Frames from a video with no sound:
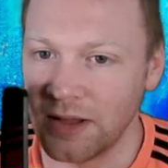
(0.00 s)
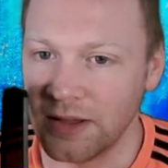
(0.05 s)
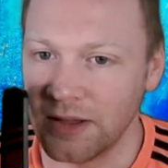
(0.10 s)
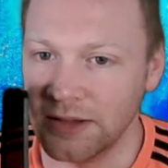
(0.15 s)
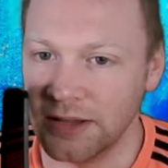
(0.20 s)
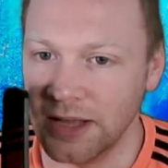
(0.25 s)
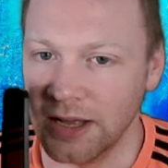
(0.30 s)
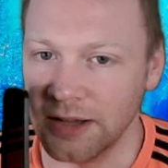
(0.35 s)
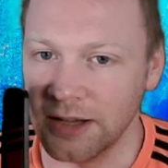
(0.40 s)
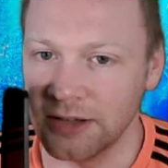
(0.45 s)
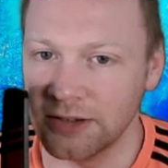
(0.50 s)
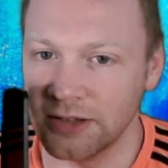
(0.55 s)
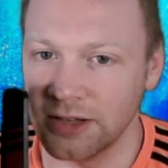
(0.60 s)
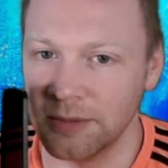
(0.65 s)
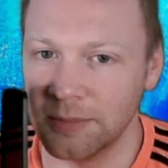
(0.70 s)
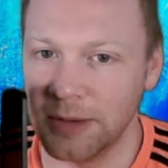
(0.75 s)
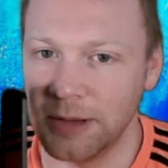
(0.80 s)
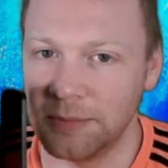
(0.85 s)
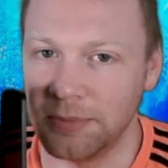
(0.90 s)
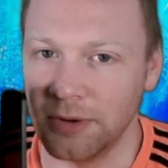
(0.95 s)
yeah, that's going
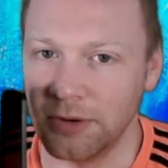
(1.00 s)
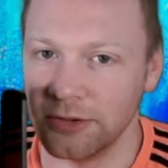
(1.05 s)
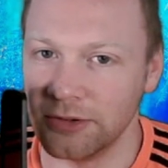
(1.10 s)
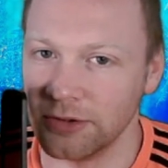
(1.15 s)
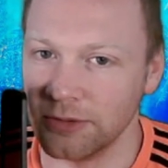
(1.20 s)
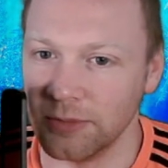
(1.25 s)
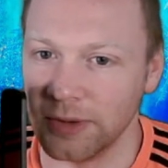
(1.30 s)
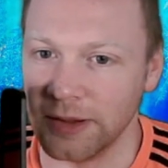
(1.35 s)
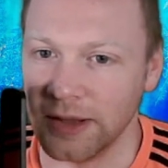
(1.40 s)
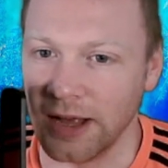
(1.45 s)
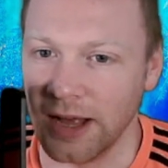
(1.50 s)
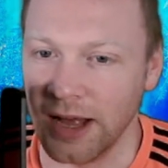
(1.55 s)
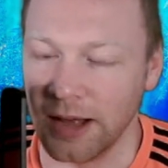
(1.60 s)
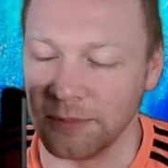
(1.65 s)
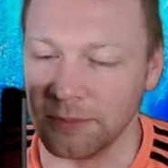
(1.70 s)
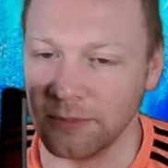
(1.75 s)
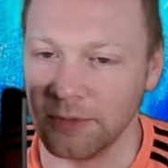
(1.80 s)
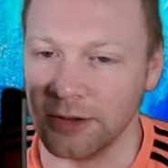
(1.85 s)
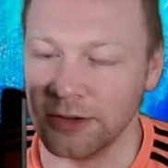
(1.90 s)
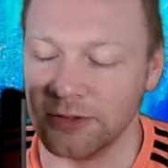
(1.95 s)
to be brutal when
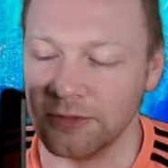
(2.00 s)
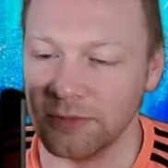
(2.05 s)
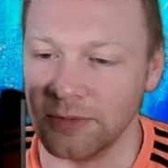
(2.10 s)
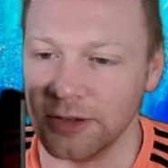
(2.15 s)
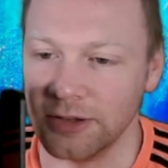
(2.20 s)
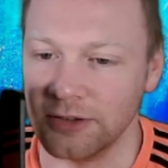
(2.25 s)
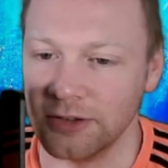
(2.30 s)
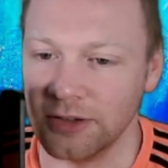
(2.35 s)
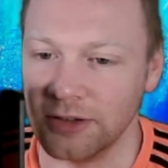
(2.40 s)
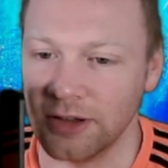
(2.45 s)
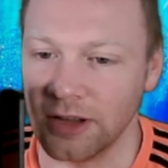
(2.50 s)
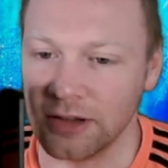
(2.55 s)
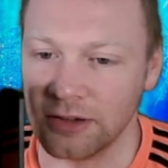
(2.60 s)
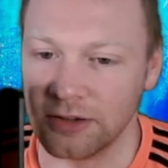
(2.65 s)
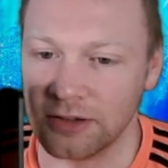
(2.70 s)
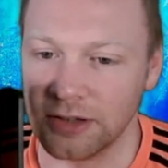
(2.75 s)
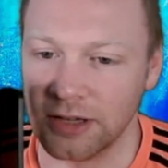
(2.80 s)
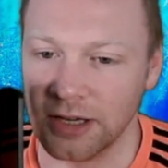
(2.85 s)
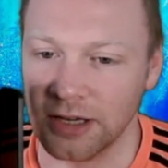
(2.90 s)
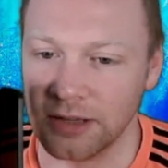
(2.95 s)
that when she
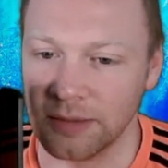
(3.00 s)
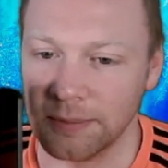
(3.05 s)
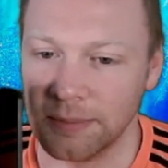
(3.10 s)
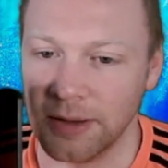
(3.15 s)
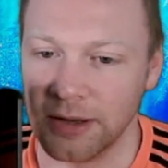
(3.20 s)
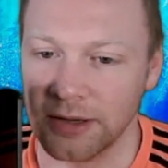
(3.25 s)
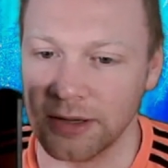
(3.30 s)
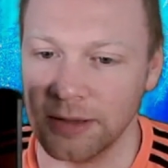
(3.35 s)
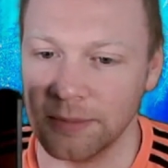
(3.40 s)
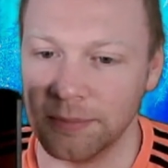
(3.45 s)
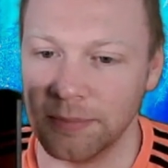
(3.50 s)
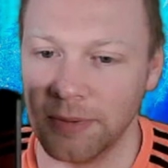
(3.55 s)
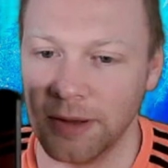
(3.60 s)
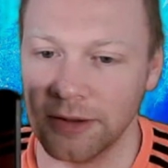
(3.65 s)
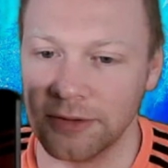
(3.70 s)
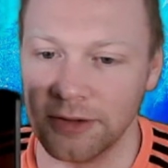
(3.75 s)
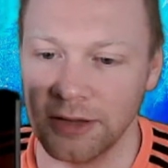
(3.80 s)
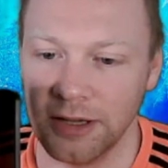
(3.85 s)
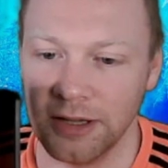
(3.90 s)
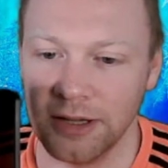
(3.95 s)
does kick the bucket.
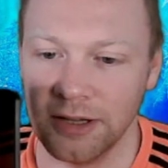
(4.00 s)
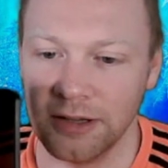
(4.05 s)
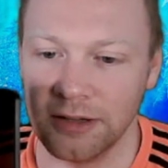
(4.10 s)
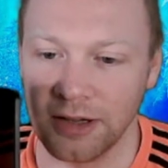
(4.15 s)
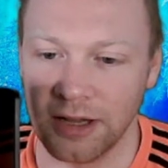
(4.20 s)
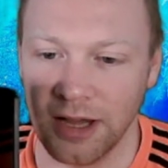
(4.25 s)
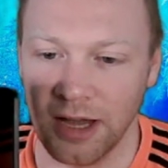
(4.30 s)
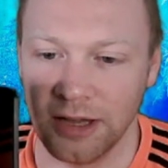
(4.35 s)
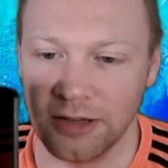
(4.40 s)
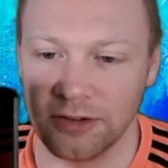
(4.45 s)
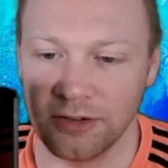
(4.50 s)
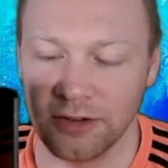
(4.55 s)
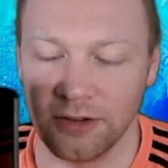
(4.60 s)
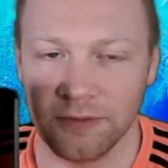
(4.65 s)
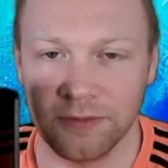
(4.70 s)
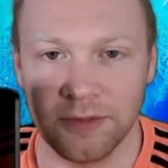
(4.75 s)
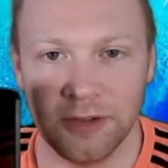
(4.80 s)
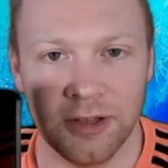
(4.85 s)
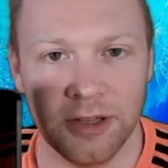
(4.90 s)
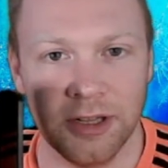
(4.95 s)
But it is a case
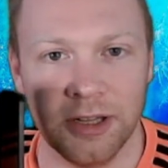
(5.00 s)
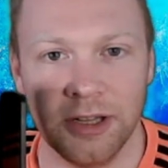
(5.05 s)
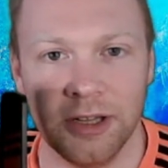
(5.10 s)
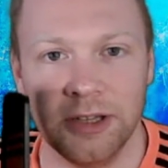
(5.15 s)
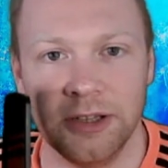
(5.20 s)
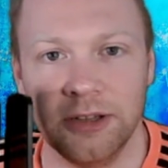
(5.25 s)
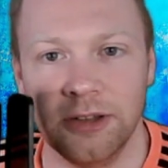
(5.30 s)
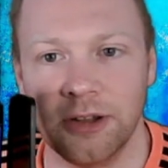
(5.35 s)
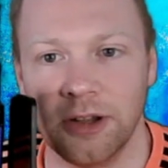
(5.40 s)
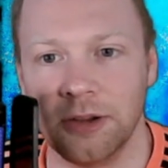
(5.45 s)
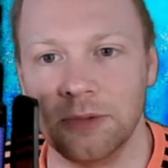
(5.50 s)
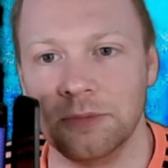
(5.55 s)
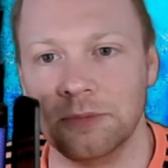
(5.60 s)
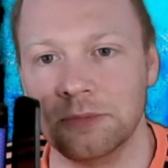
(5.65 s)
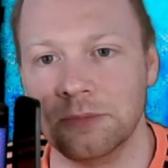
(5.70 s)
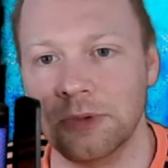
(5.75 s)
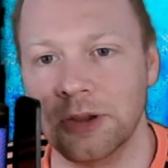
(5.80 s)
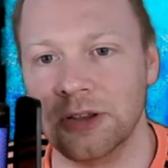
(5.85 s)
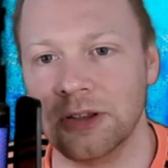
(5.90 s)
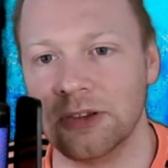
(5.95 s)
of,
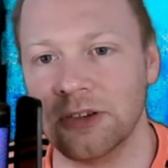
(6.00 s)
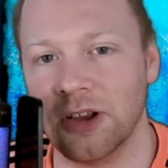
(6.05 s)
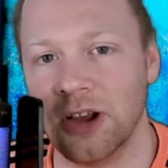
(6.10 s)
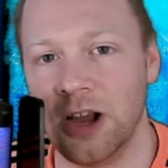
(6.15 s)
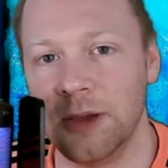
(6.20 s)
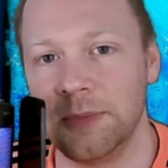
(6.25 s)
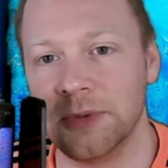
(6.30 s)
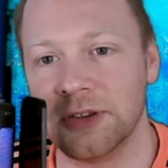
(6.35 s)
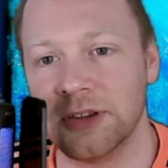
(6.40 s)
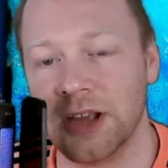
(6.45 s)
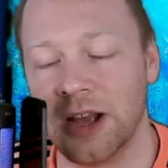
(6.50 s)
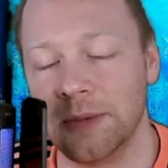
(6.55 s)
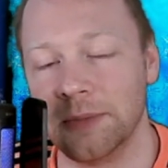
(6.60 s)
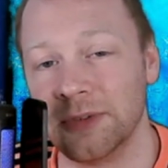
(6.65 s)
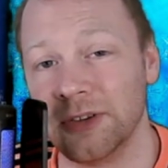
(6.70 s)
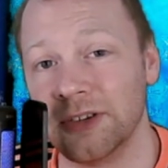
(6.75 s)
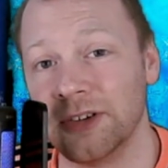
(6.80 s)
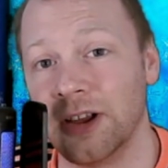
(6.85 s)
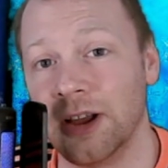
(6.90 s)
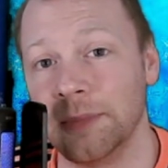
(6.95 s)
when the time has come,
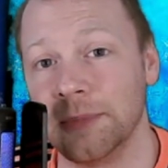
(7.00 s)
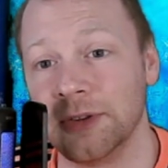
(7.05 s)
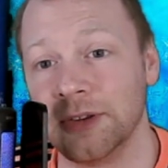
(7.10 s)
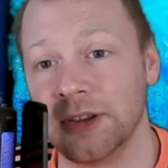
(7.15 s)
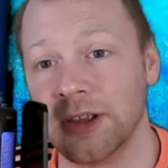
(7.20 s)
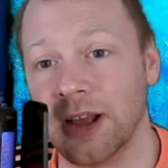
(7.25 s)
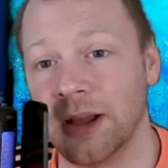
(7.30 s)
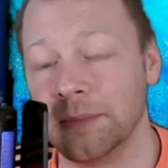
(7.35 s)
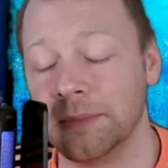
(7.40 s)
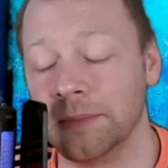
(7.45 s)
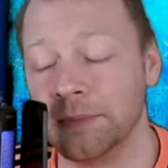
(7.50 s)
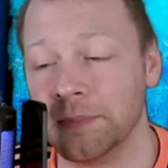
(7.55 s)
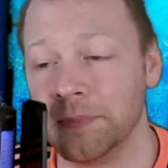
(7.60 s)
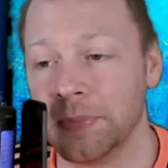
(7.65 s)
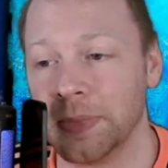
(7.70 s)
the time has come.